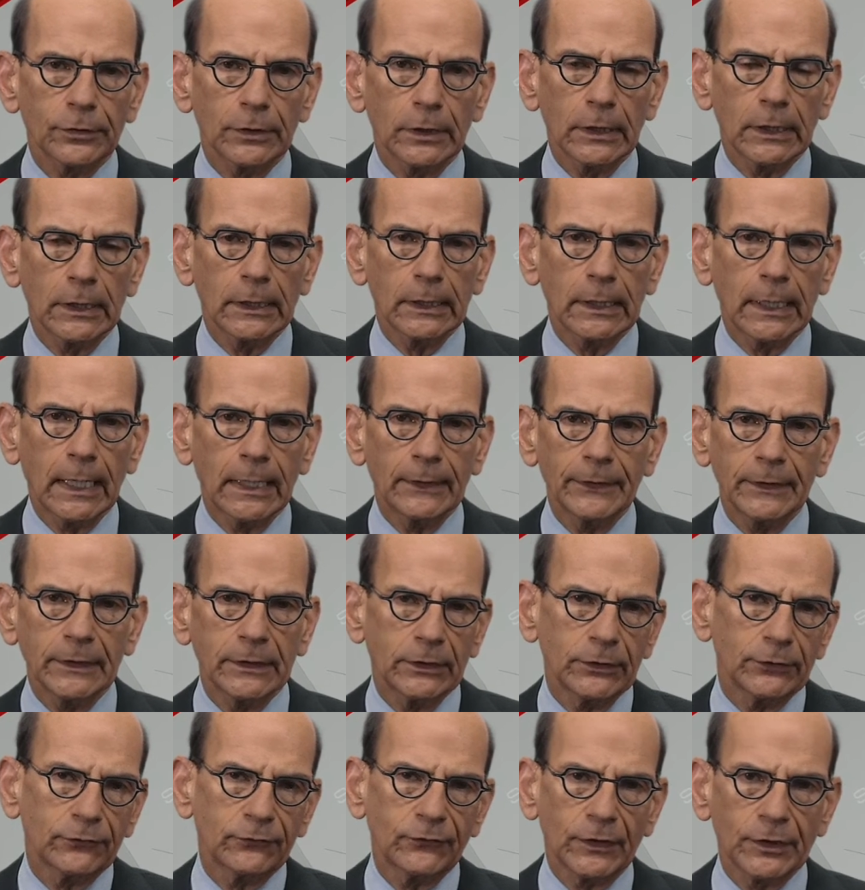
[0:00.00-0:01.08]
I think
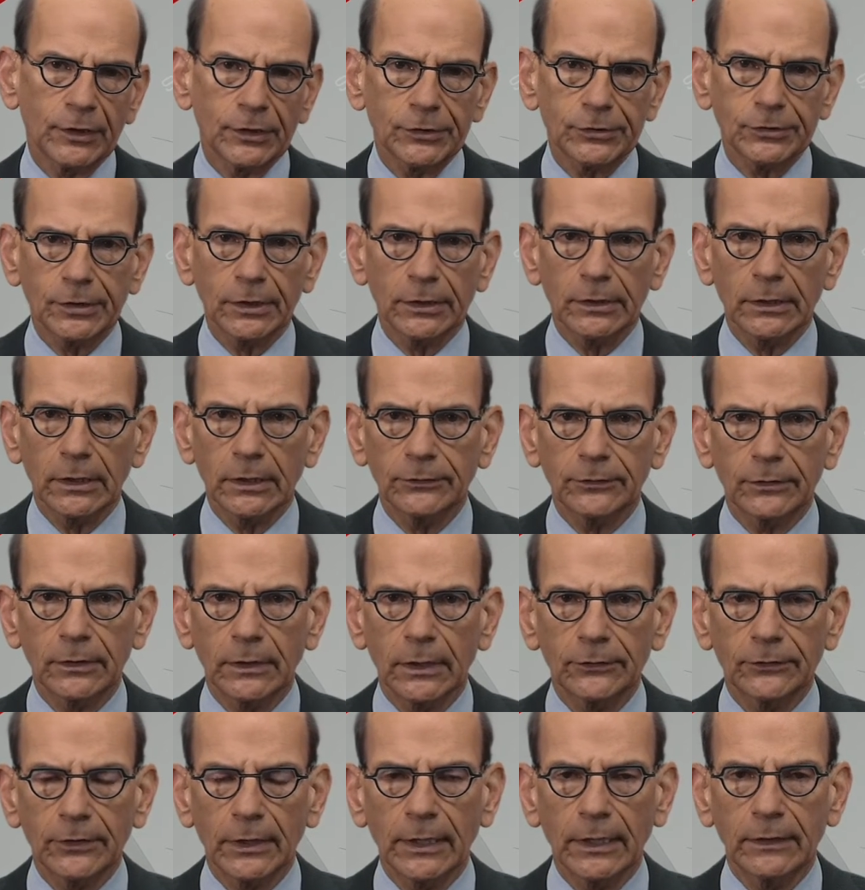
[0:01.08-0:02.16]
he's finished as
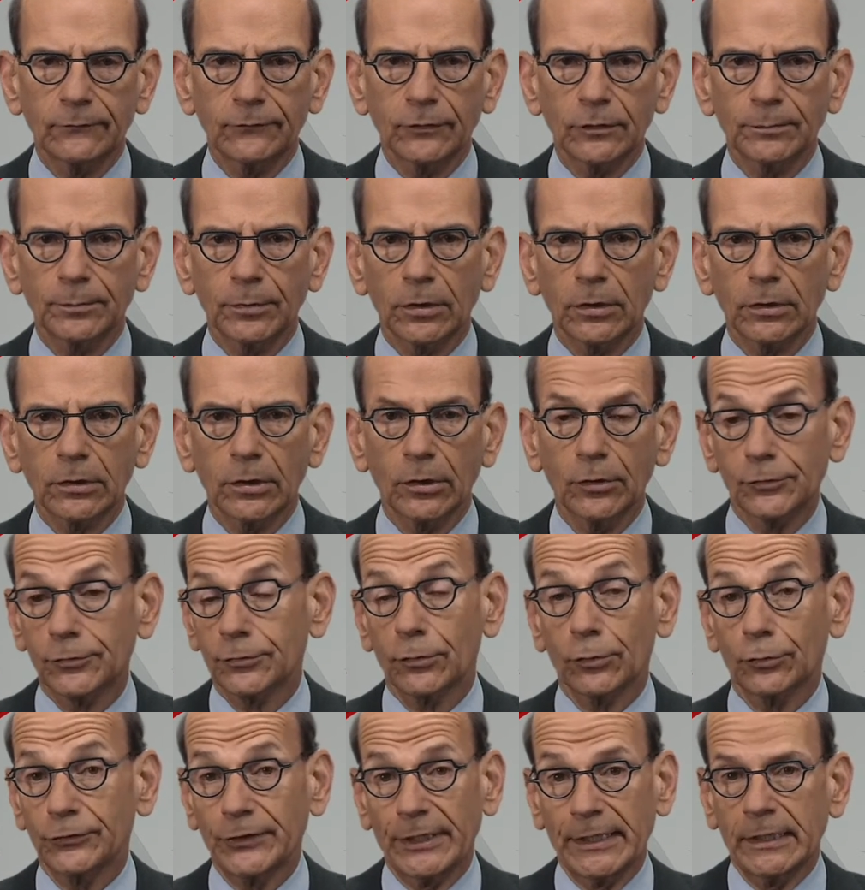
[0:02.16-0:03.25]
a head football coach,
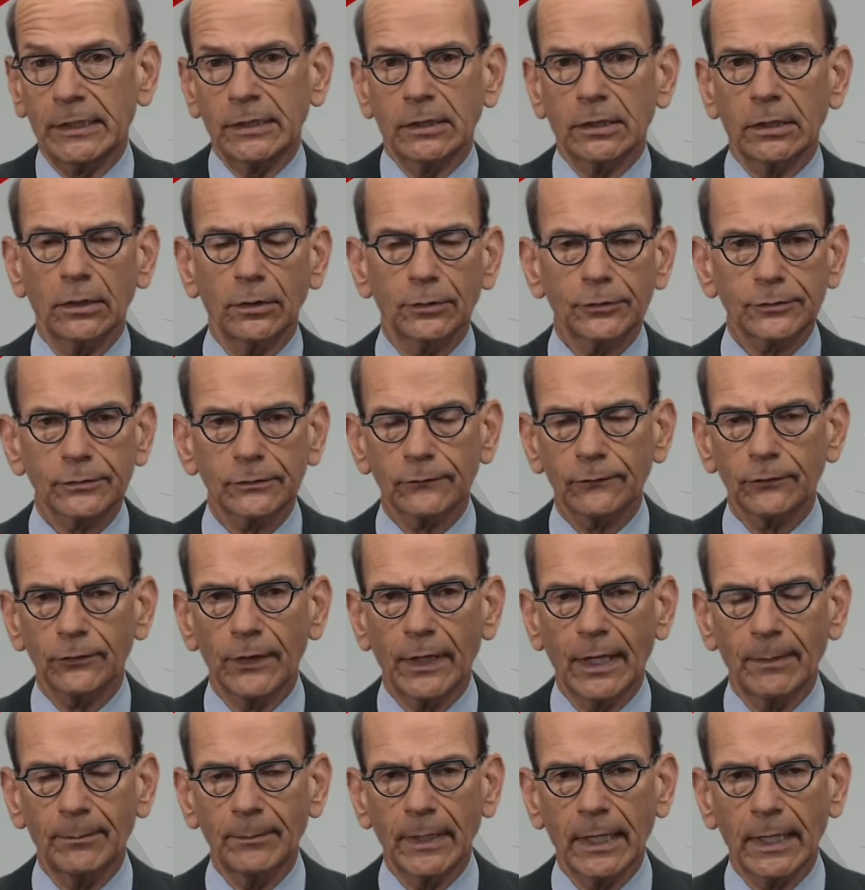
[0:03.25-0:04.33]
or as any coach for
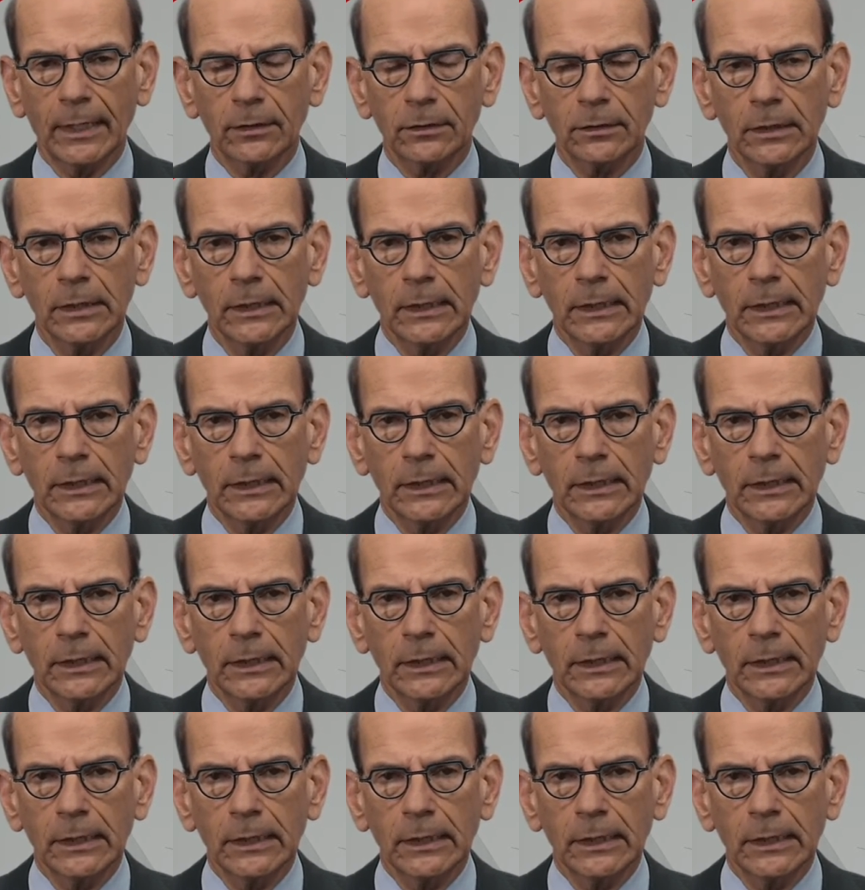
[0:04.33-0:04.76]
that matter.